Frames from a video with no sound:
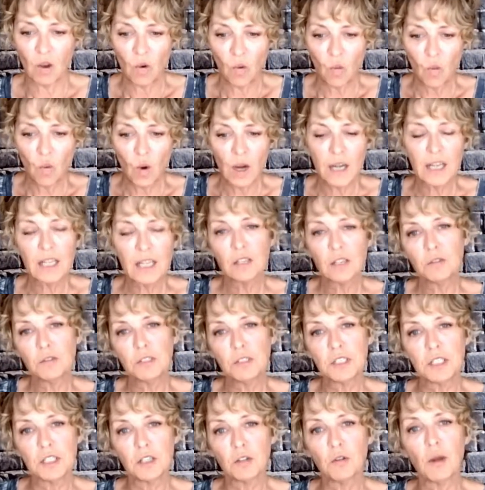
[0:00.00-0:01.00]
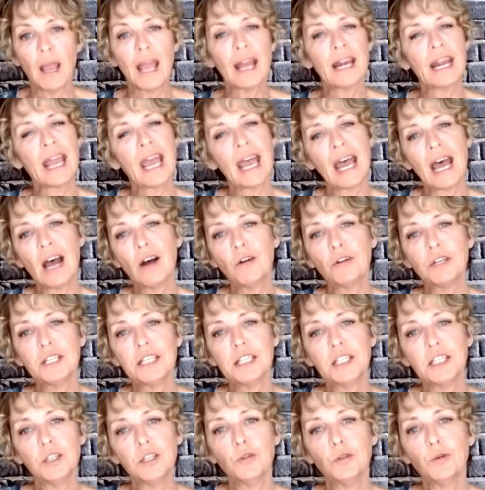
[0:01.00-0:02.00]
What do you do and how do
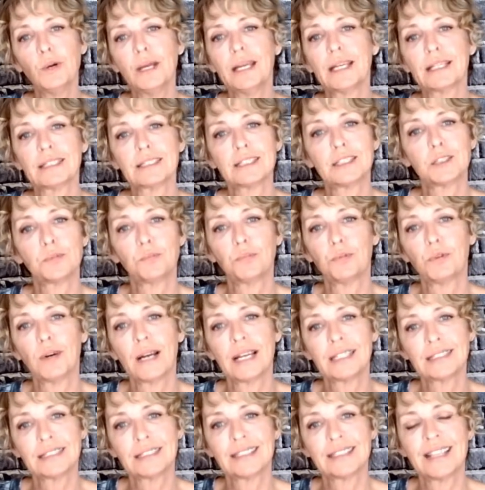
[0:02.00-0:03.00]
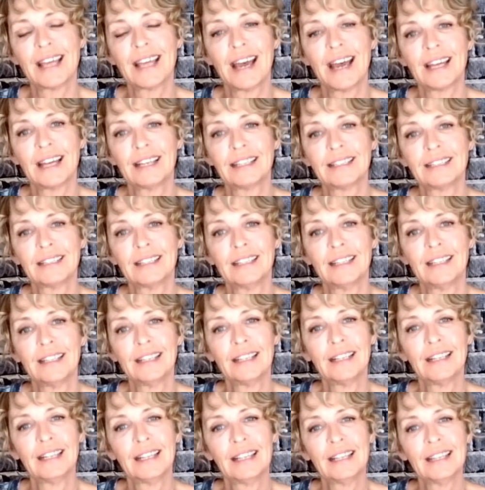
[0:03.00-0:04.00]
you express that?
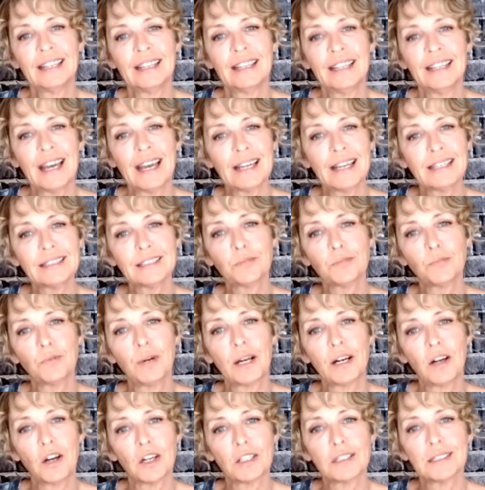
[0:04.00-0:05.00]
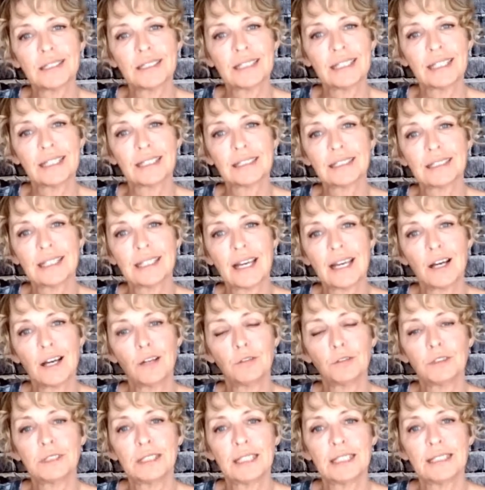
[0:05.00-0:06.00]
That's what our sixth
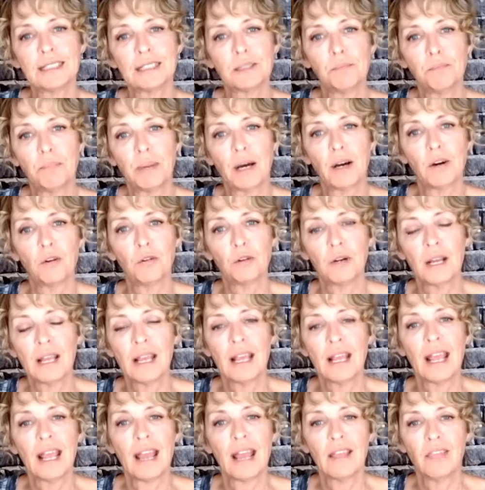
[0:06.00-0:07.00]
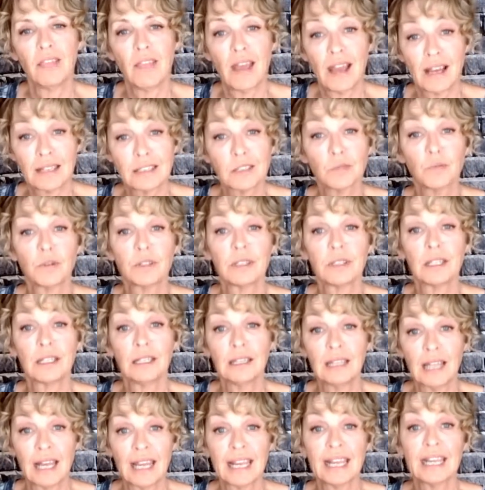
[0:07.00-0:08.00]
house is about, and that's where the
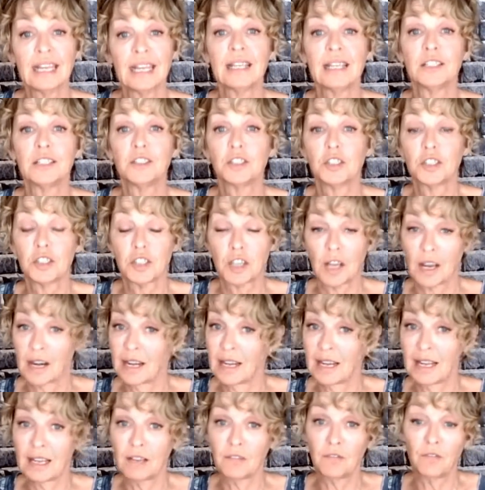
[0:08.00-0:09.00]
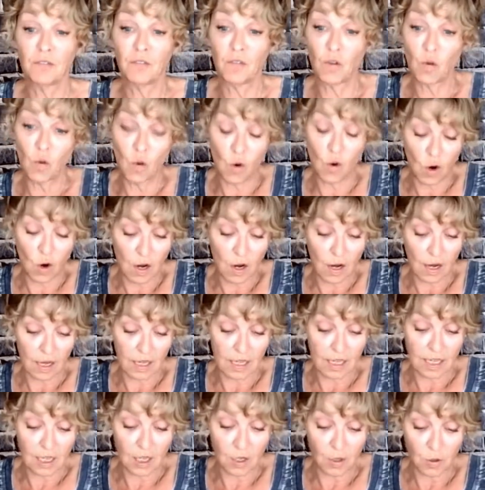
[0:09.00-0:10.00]
light is shining for
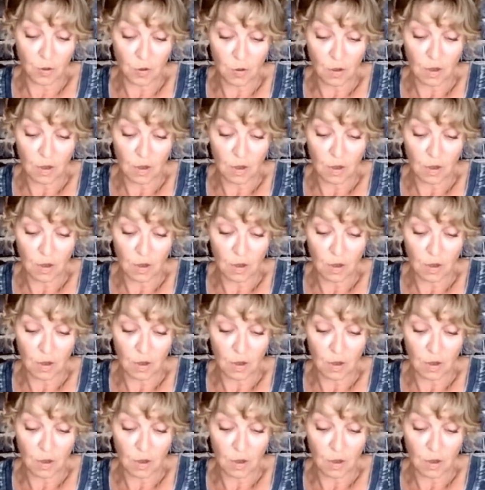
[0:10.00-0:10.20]
you.